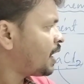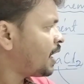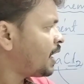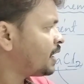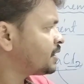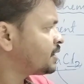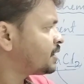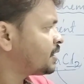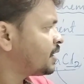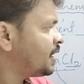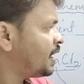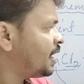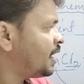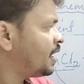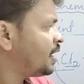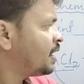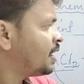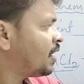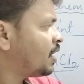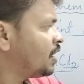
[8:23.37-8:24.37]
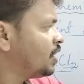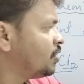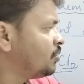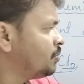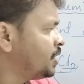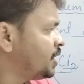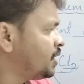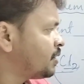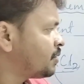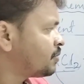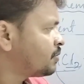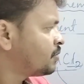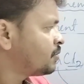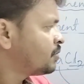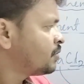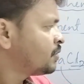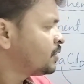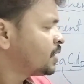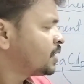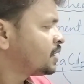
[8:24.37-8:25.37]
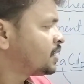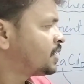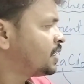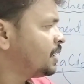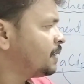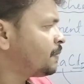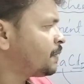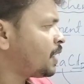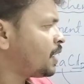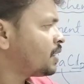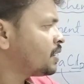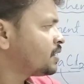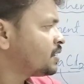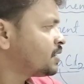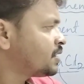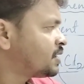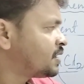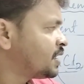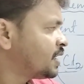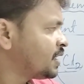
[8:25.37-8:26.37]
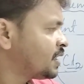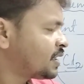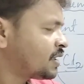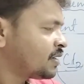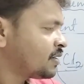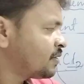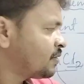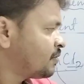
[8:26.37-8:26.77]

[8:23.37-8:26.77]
as A, aluminium. Zebra, zinc.